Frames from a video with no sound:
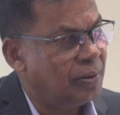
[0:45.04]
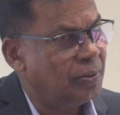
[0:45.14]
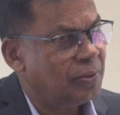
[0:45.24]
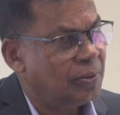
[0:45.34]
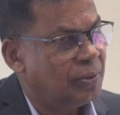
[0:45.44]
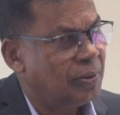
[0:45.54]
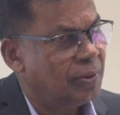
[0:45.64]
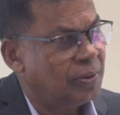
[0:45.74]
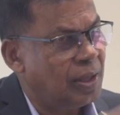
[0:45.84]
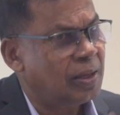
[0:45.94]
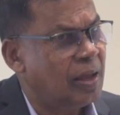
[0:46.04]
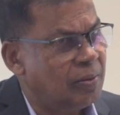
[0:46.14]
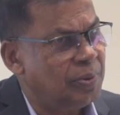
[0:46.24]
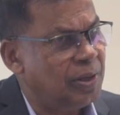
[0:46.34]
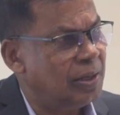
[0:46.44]
You know? They
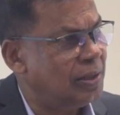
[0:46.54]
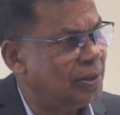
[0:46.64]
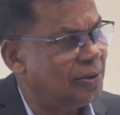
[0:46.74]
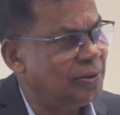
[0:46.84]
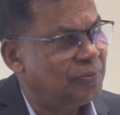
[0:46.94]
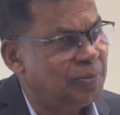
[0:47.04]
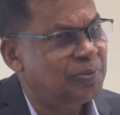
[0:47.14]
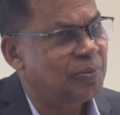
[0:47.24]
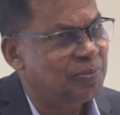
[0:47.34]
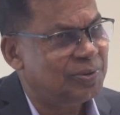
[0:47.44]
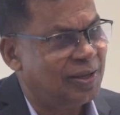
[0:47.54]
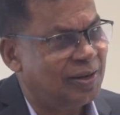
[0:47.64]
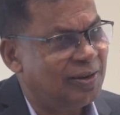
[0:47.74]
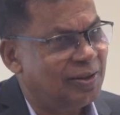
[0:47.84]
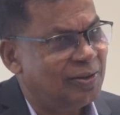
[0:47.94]
can't be adding
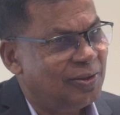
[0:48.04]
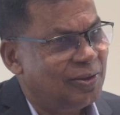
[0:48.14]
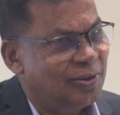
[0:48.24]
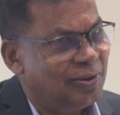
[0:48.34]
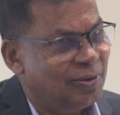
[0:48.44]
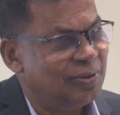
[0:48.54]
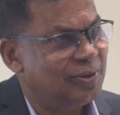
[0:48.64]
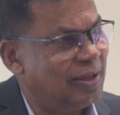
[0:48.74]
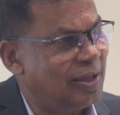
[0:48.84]
15% on the